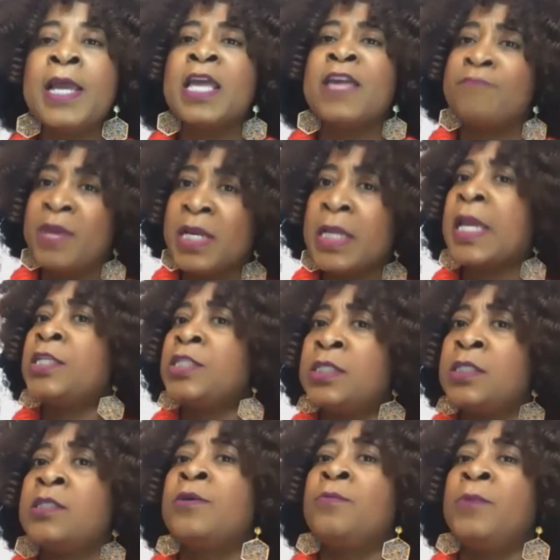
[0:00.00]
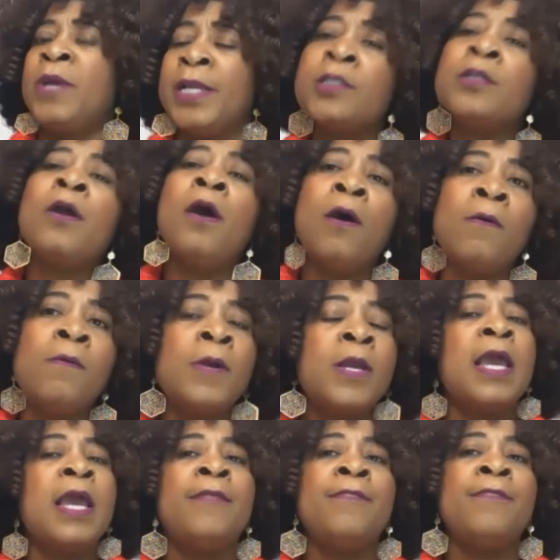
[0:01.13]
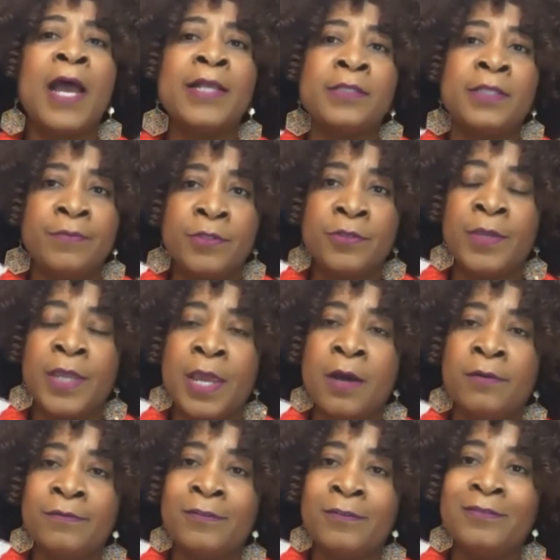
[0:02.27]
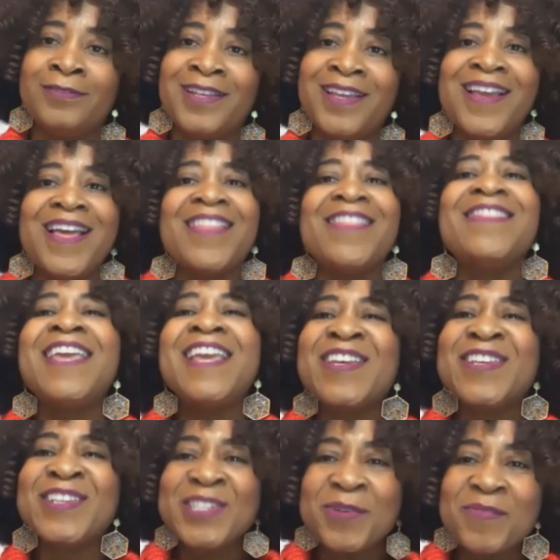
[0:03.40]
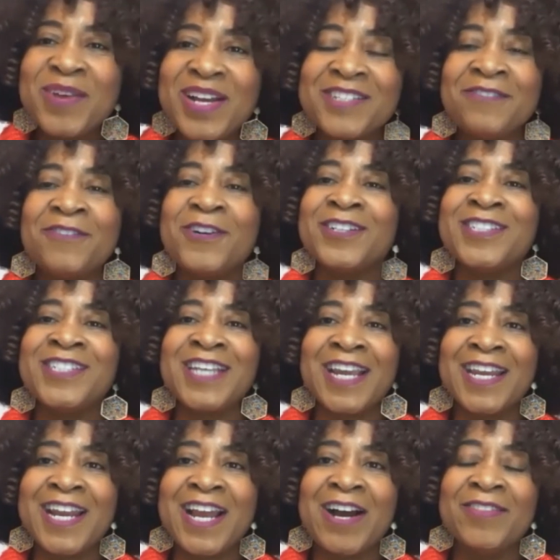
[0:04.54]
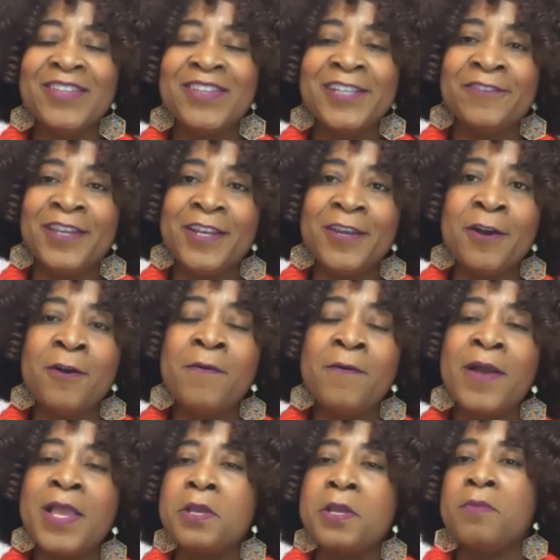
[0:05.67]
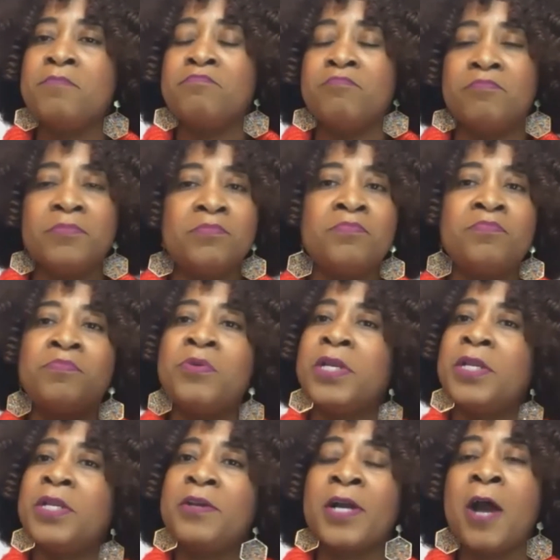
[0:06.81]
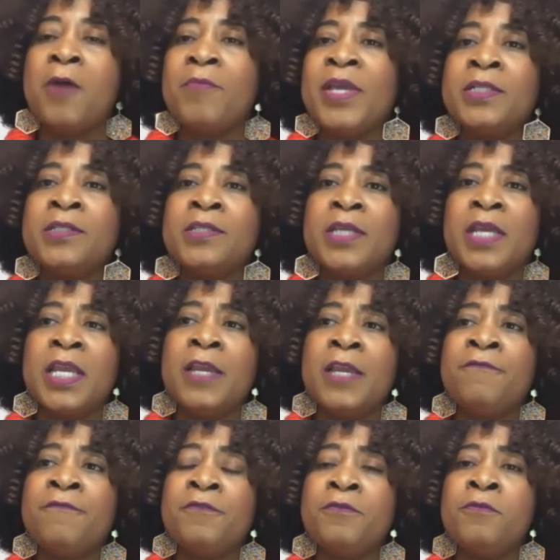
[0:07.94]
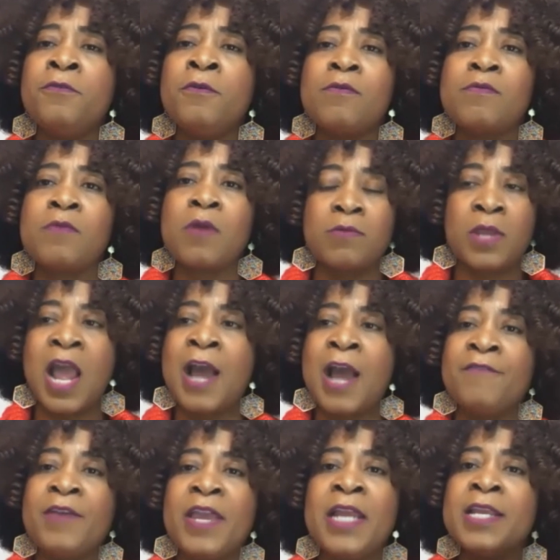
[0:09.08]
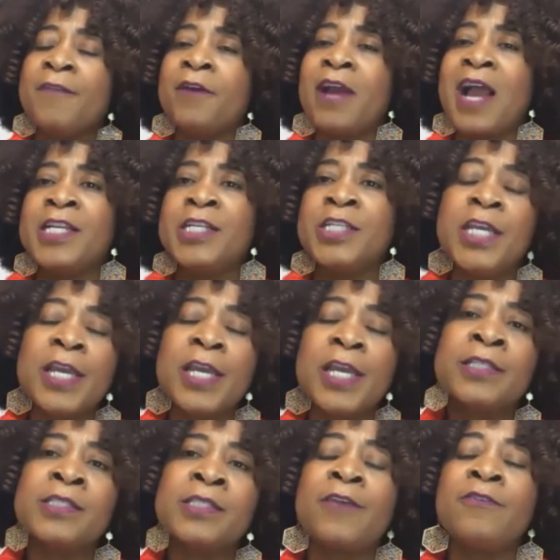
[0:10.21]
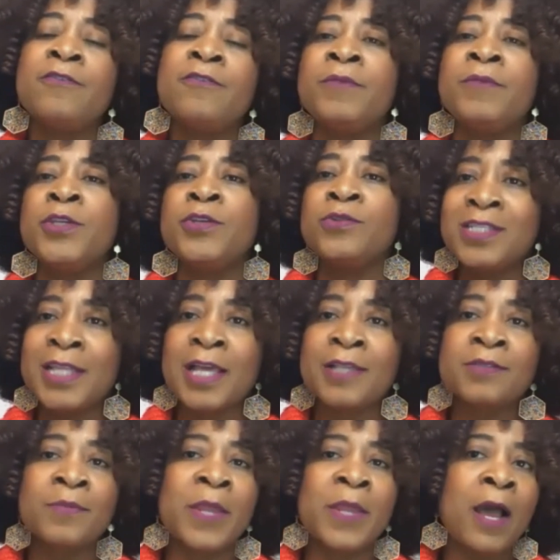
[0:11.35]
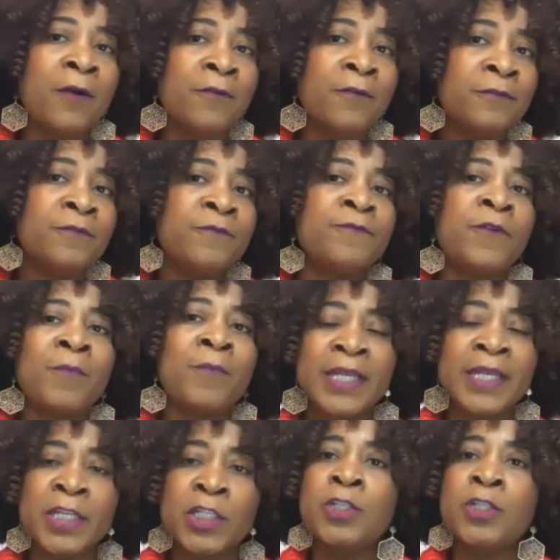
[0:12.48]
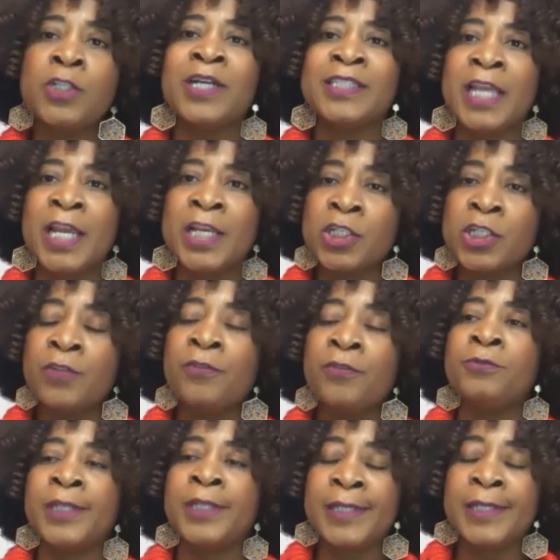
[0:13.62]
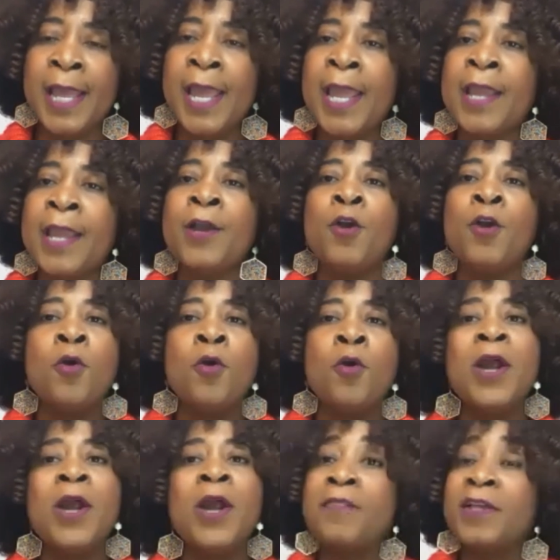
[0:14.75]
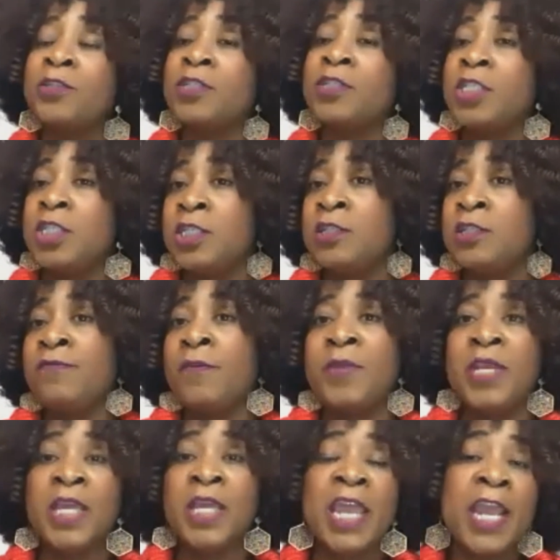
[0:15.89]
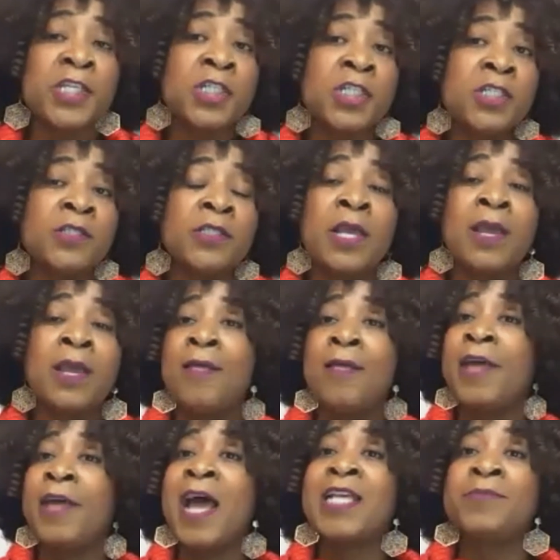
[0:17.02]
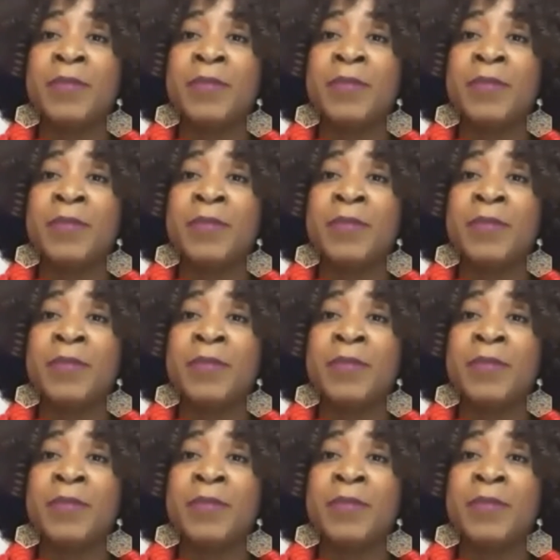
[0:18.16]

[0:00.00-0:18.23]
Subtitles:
if medication is the way to go, and that seems to be helpful. Thank you so much for checking out this video. Put in your comment if you have any other ideas that you'll be using that's been helpful for managing your attention through the day, or any other suggestions for medications that has been